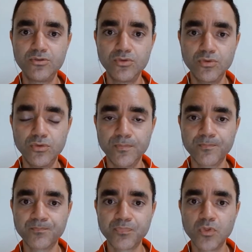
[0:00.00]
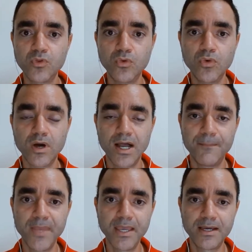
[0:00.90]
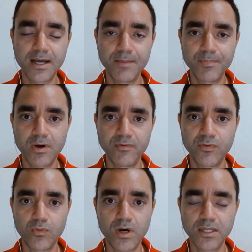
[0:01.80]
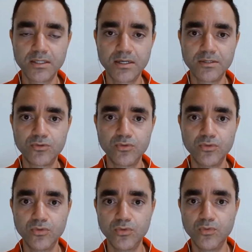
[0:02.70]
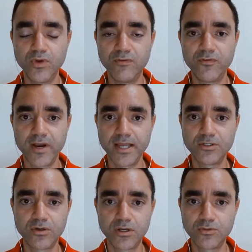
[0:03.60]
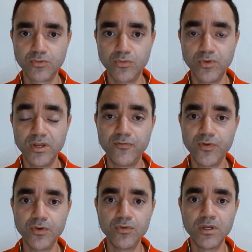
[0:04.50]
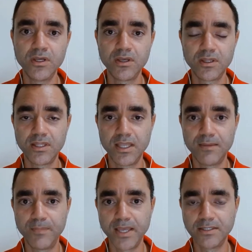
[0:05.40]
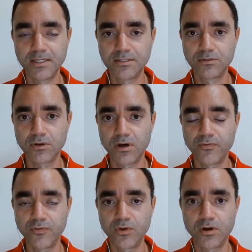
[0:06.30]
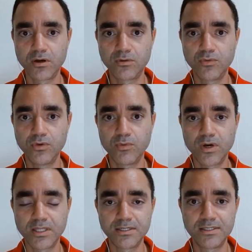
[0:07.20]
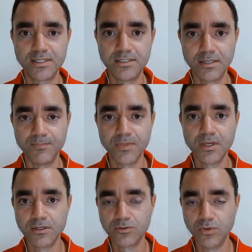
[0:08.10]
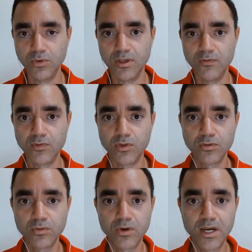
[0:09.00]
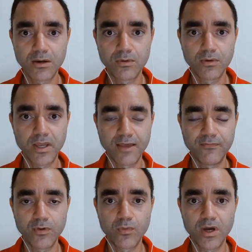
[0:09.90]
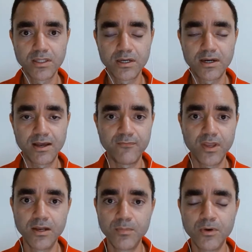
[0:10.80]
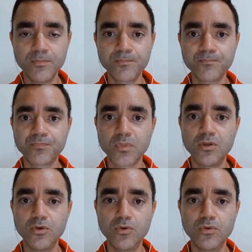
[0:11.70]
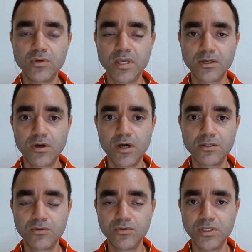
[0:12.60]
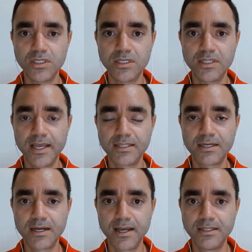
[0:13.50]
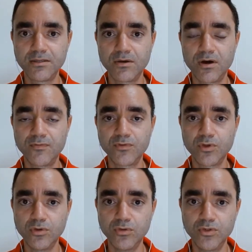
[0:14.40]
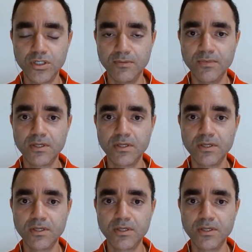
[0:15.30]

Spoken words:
to do a makeup of water to refresh or to refill the bases of your cooling water system. So if you don't have water available, you cannot consider that kind of solution.